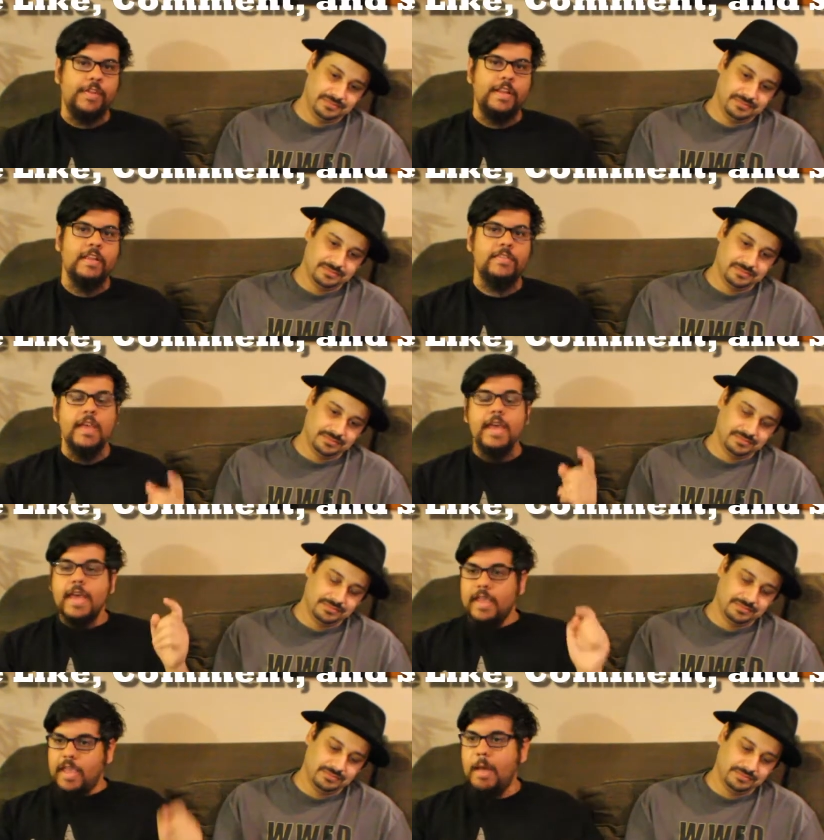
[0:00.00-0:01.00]
Speaker 1: like this,
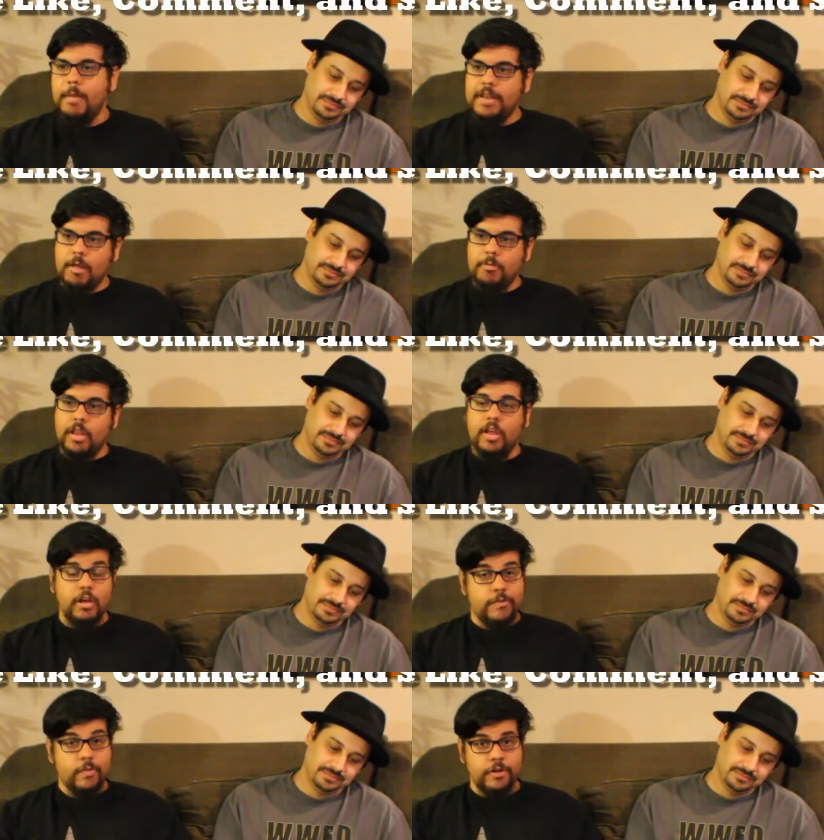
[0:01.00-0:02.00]
comment down below.
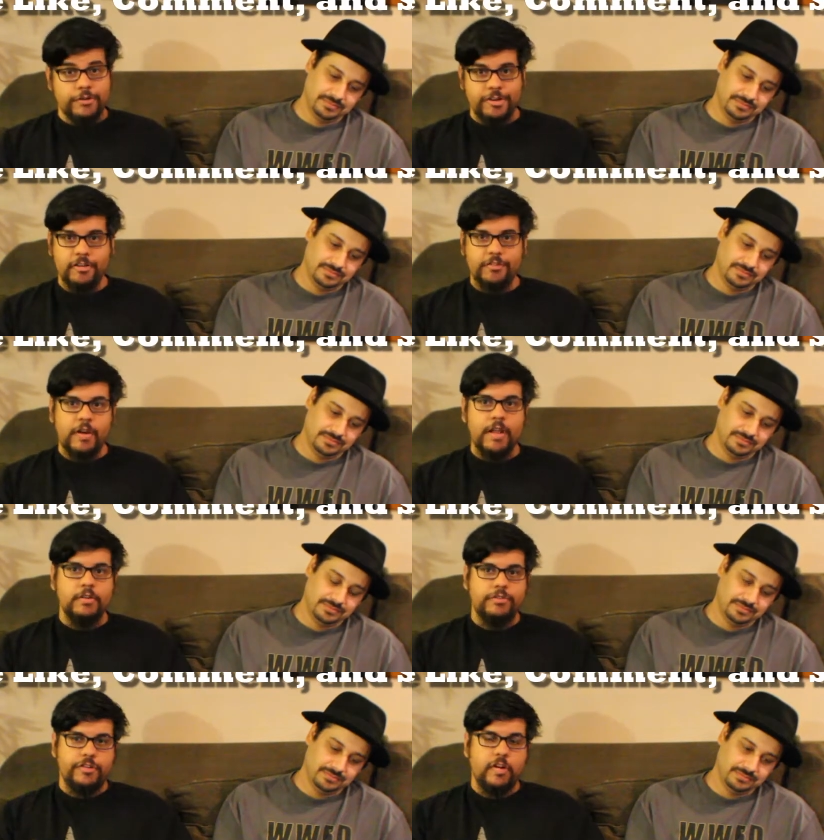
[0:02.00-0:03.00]
If you want to share it
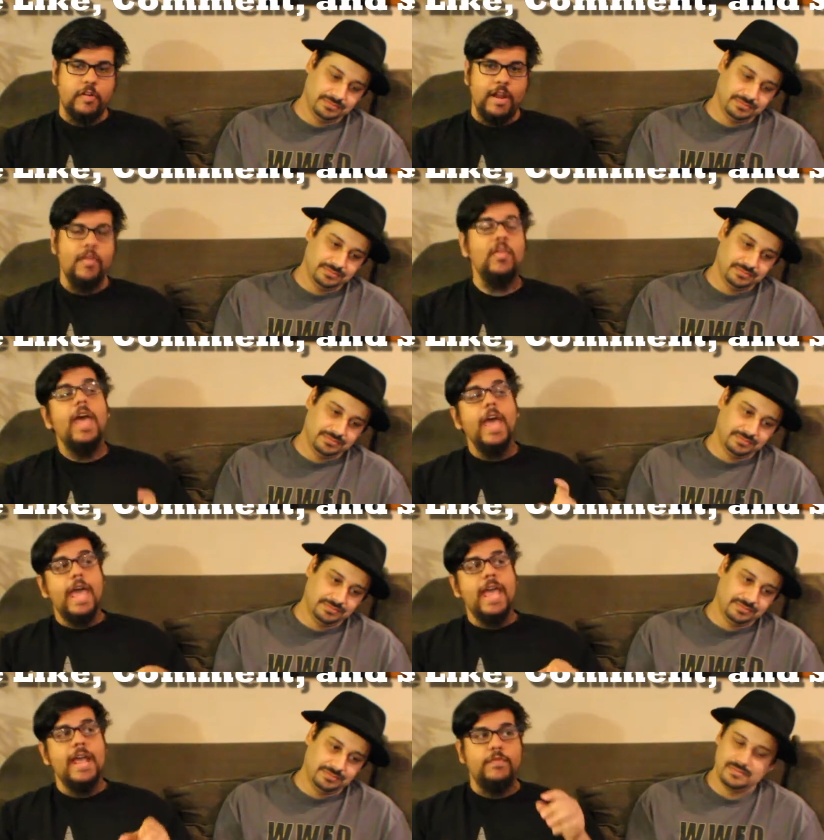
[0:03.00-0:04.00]
around, share it around.
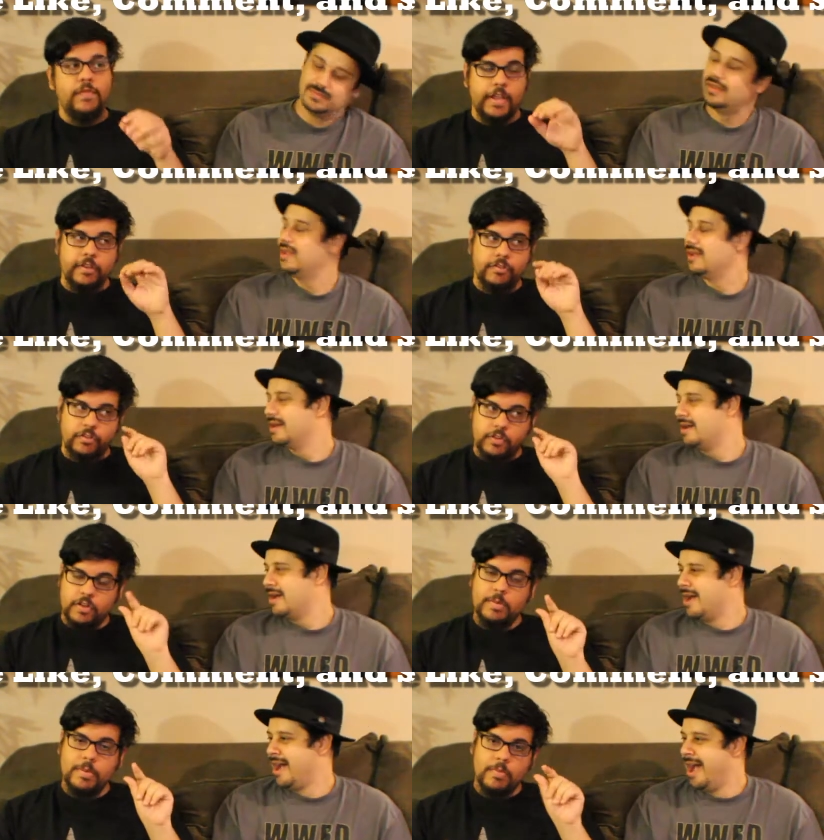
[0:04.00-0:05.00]
And if you like us just a
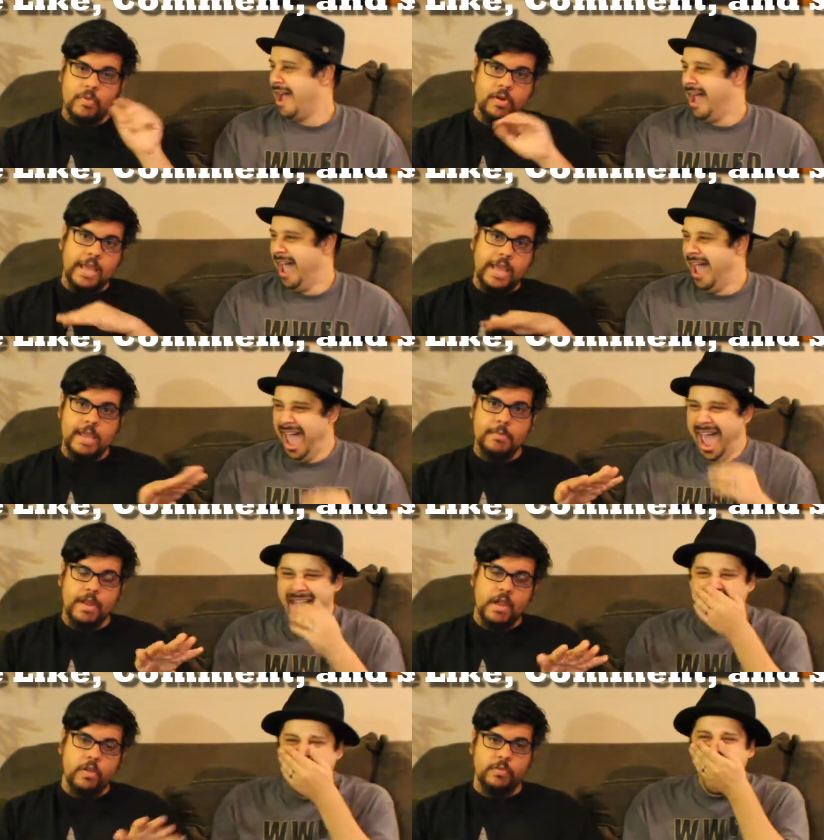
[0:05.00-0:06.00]
little bit more than
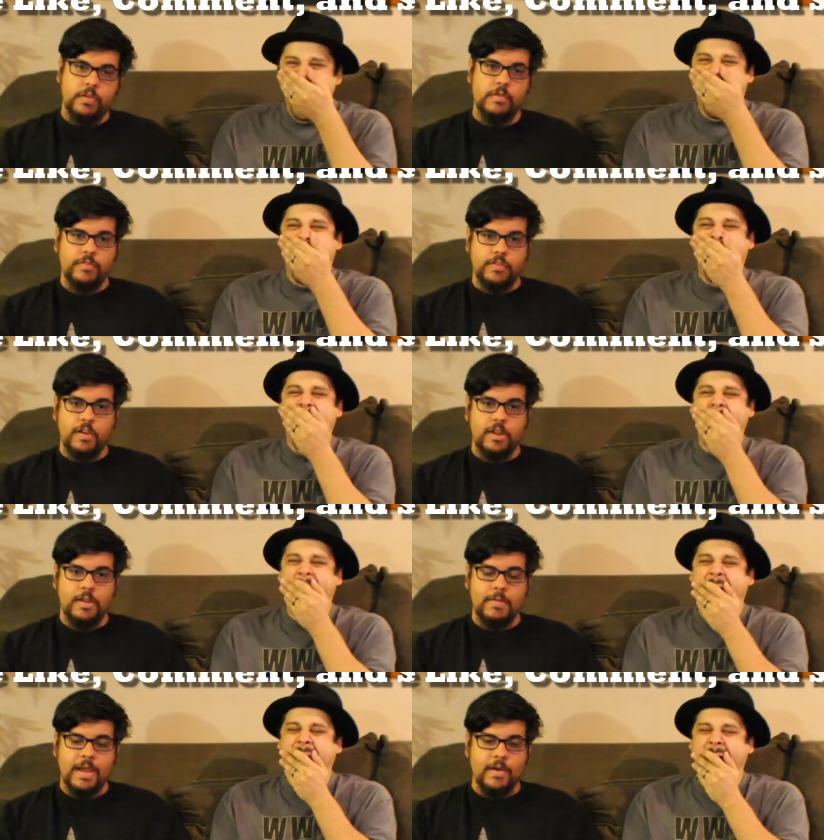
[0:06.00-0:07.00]
anybody else when it comes to talking
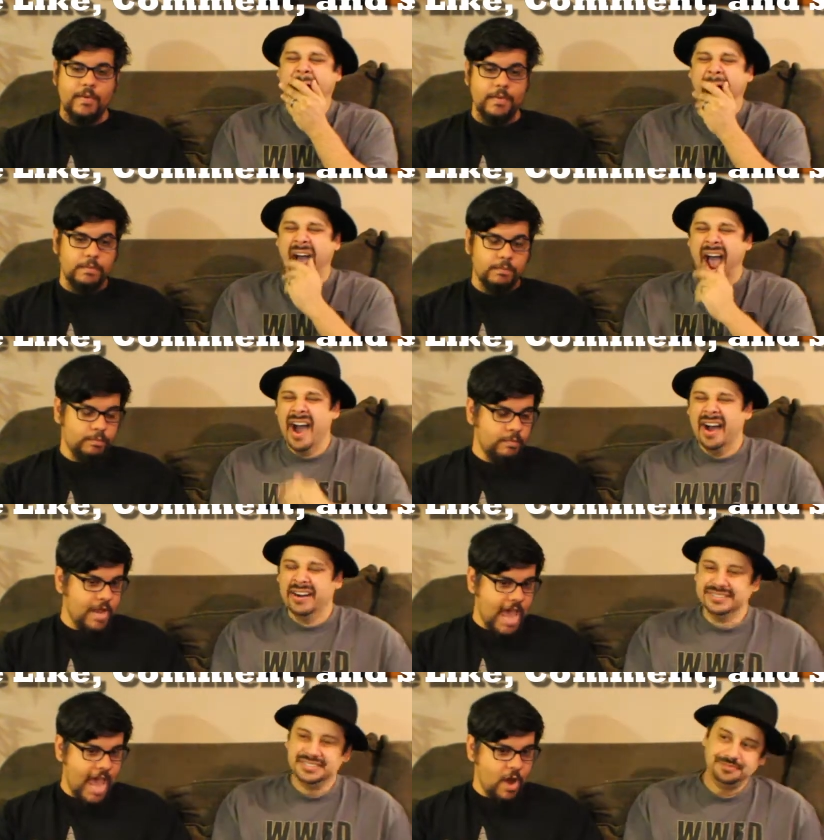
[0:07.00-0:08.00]
about
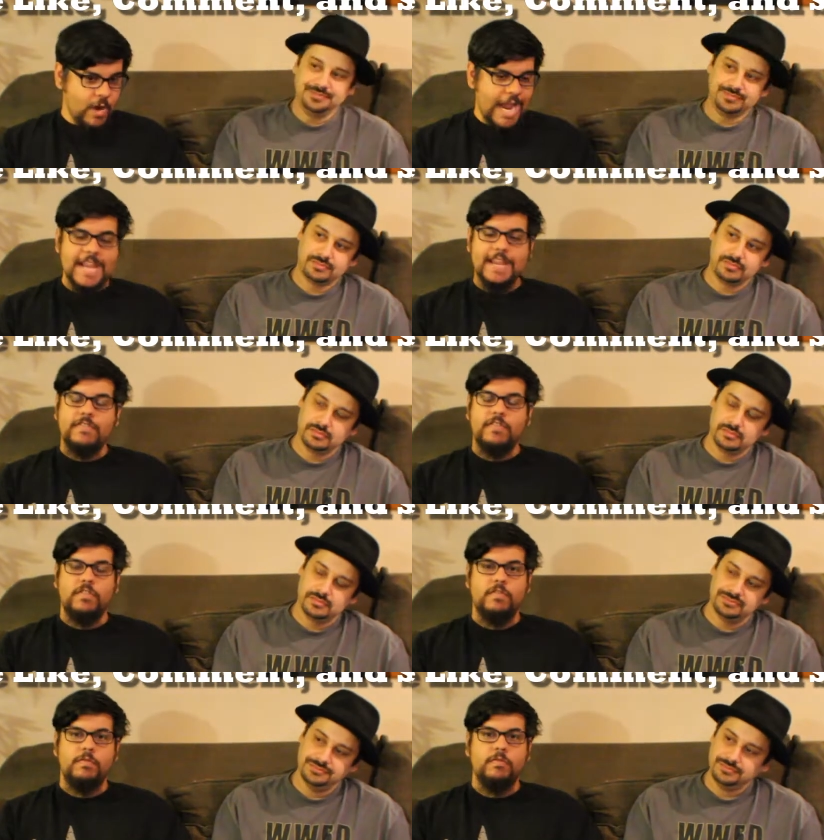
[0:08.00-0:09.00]
how 80s
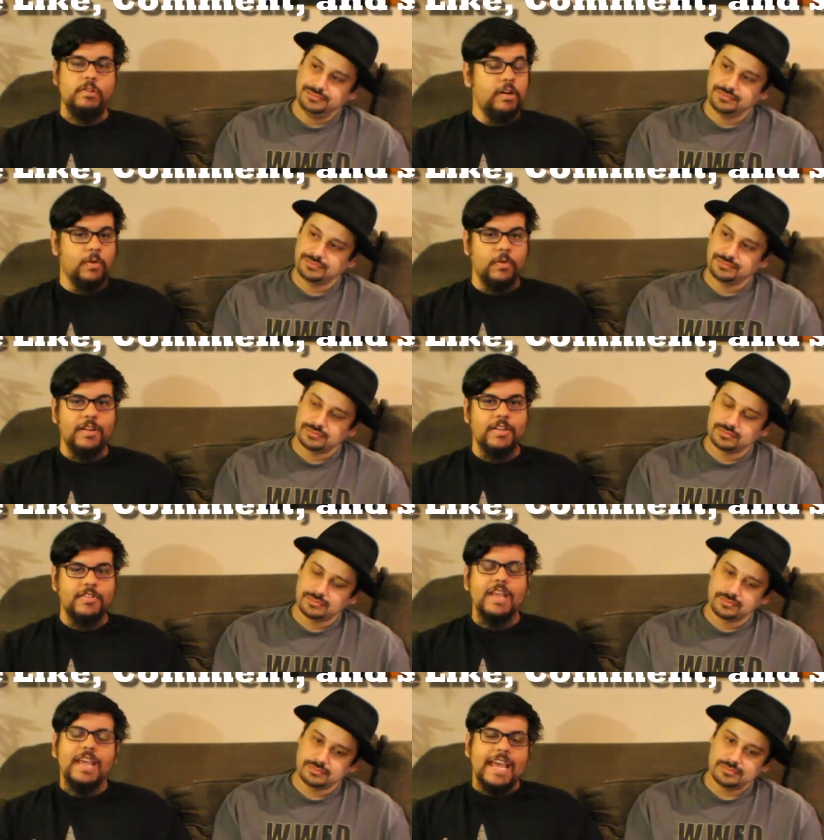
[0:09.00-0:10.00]
this trailer
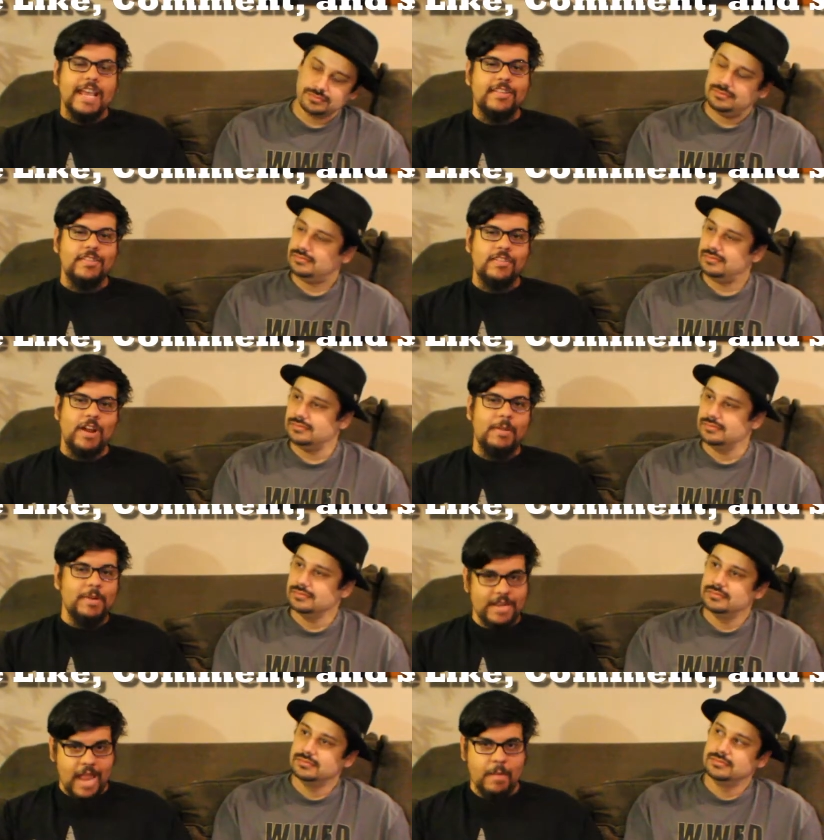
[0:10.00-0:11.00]
was, hit the subscribe
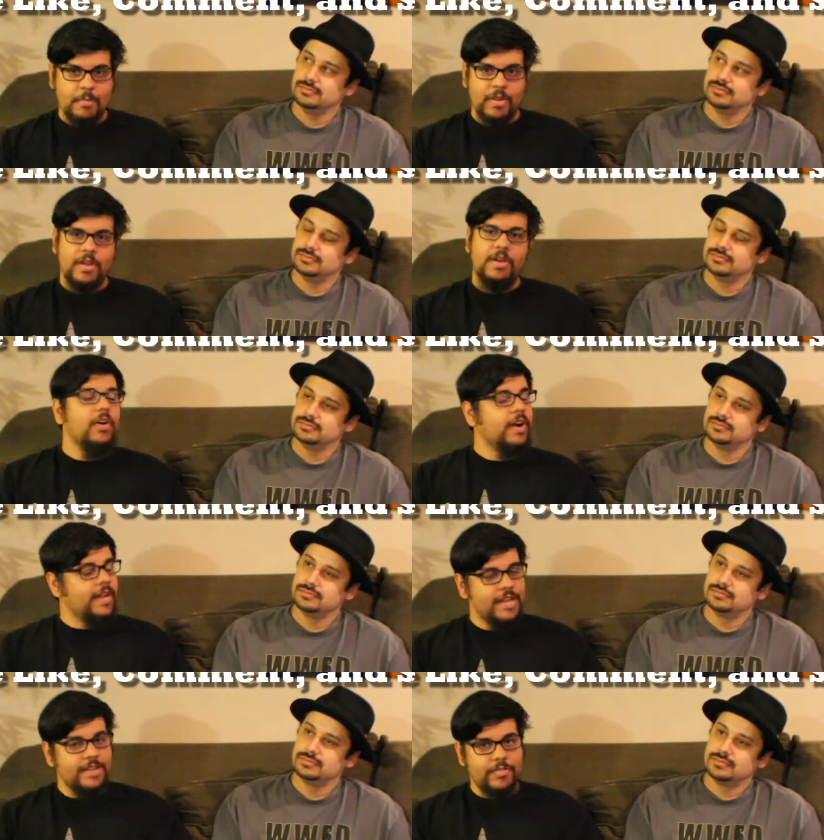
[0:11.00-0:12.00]
button down below or
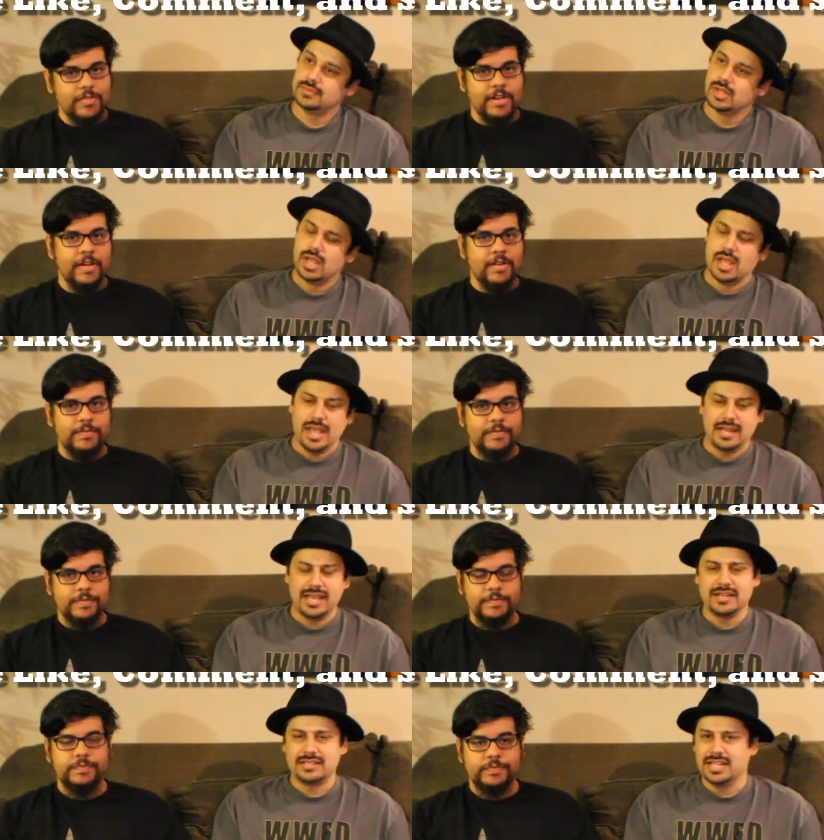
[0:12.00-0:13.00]
at the end of this video.
Speaker 2: And
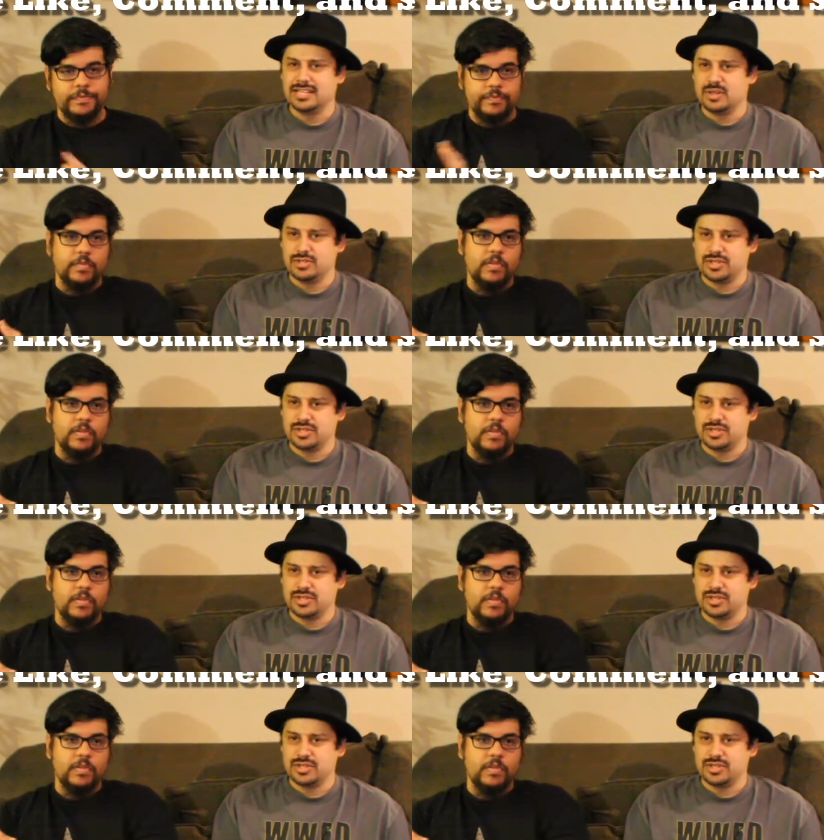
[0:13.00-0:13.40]
again, just let us know what